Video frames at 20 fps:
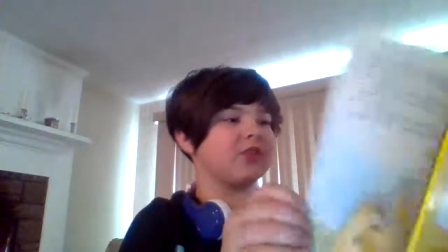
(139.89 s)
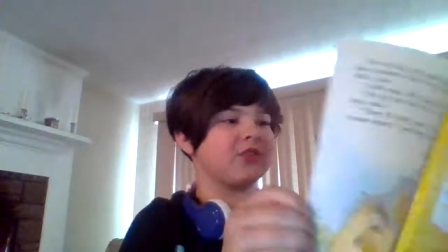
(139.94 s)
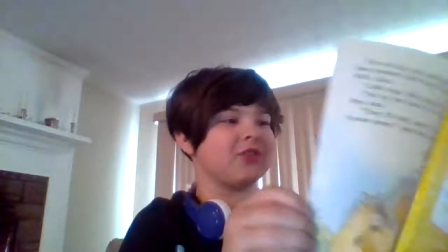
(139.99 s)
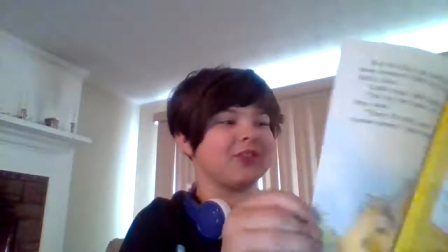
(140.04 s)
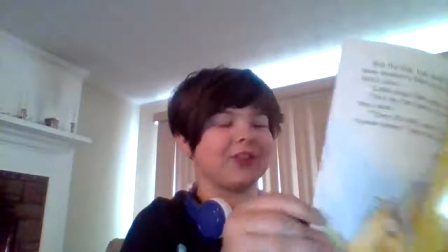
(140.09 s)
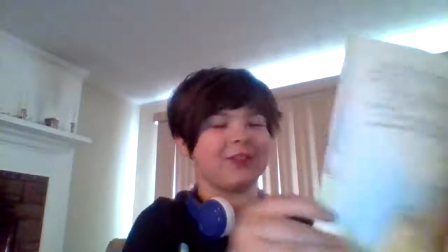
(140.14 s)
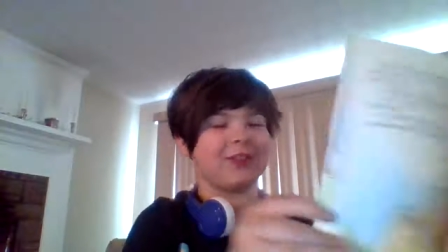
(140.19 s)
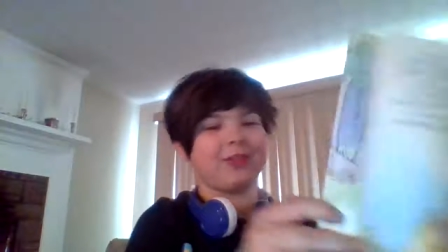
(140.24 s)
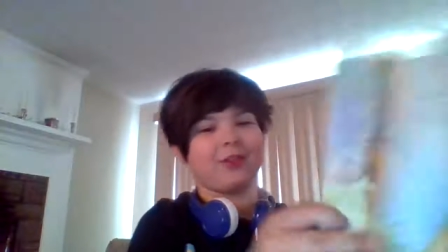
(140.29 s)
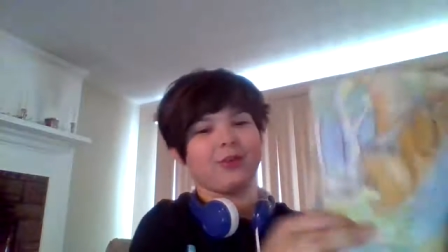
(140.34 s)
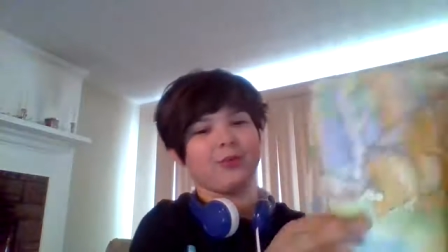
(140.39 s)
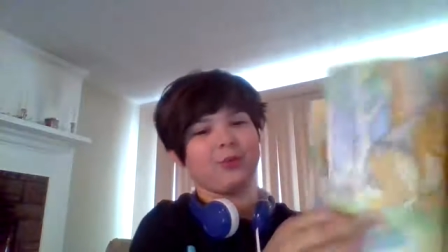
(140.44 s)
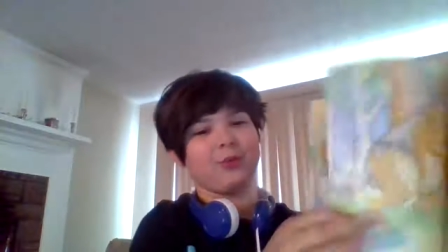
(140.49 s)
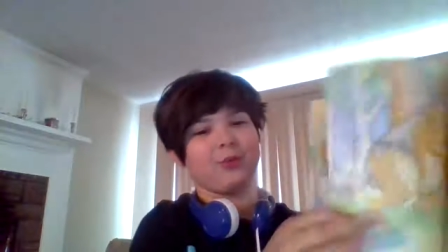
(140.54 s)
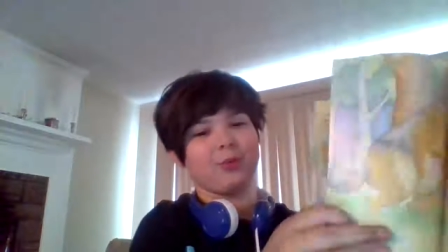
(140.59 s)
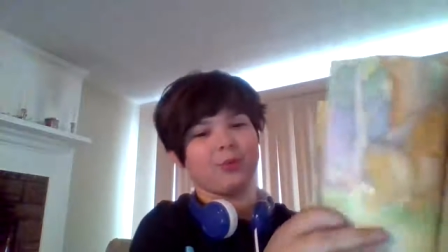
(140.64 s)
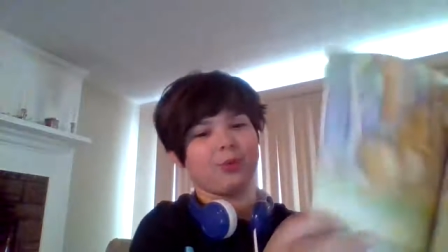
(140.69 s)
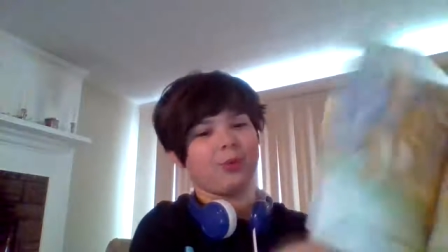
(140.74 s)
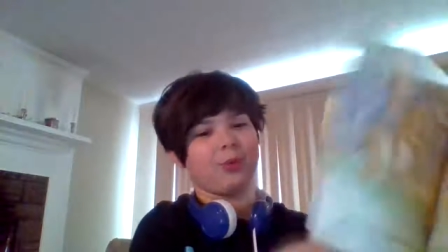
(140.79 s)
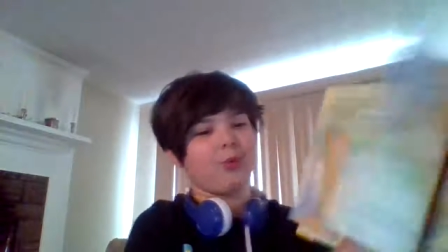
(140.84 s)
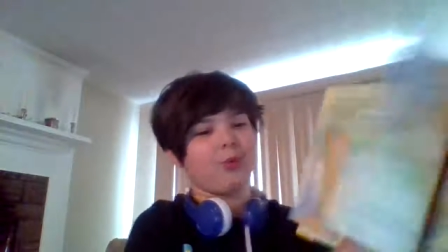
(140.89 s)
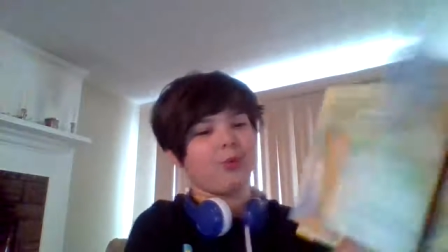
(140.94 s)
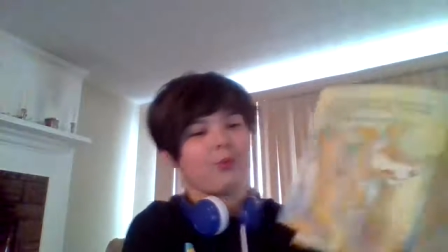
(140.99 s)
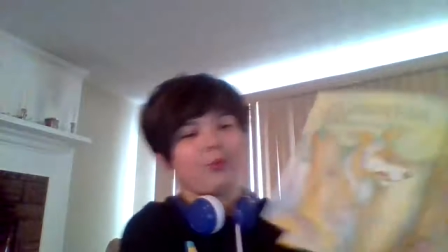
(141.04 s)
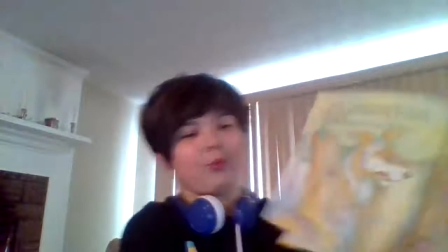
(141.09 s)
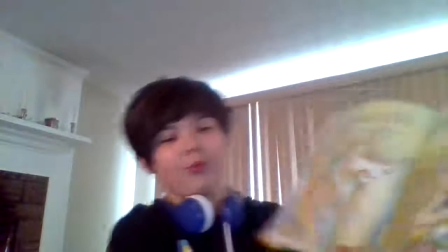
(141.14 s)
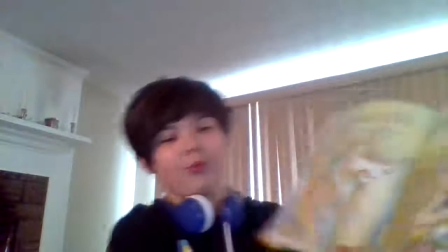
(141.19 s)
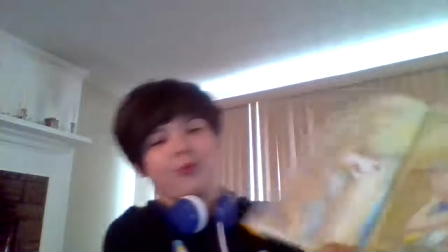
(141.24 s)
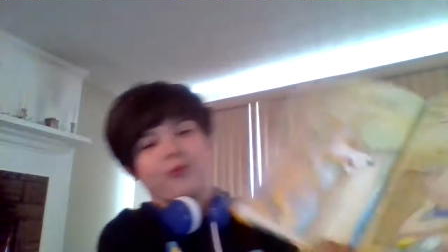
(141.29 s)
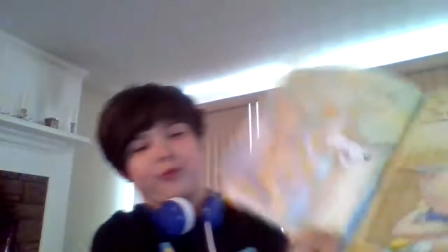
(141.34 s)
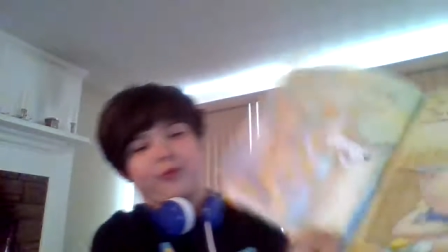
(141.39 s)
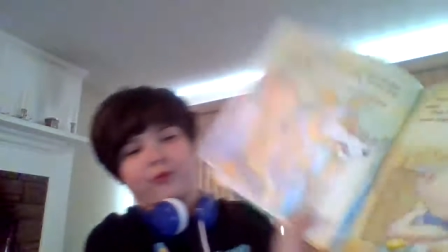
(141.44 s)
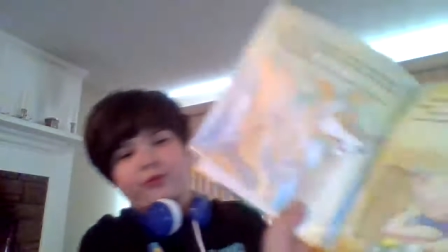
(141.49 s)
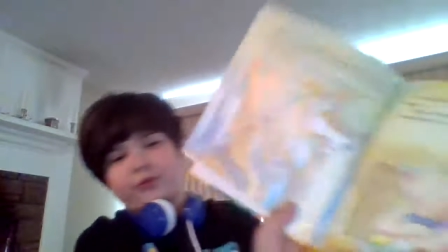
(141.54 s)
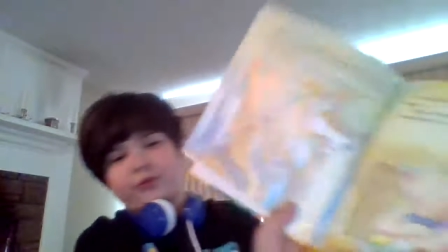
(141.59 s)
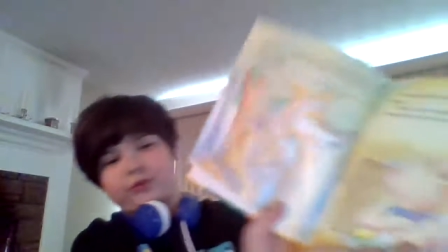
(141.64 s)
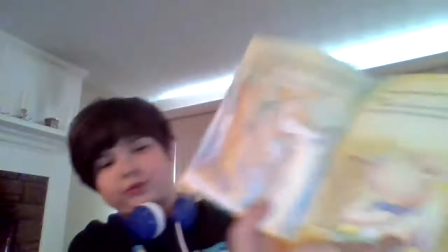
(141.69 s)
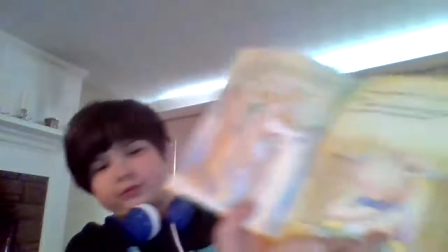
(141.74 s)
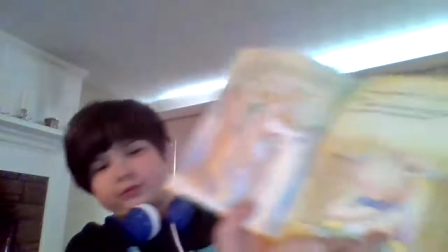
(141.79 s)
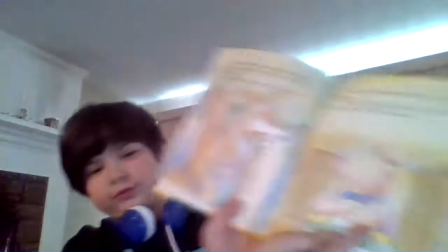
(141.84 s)
said the
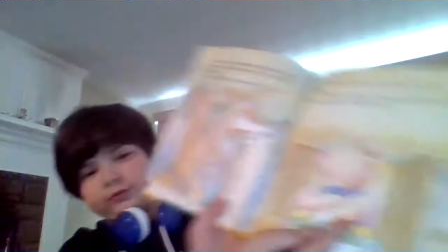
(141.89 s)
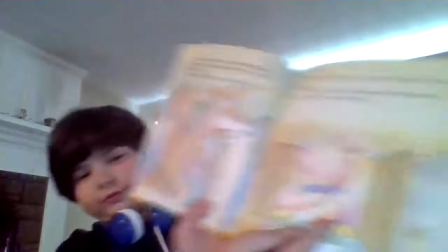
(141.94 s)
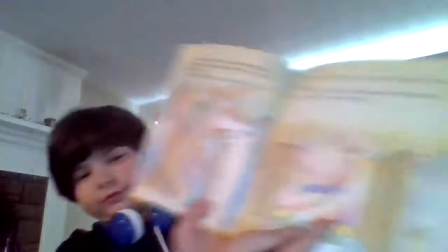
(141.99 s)
wolf.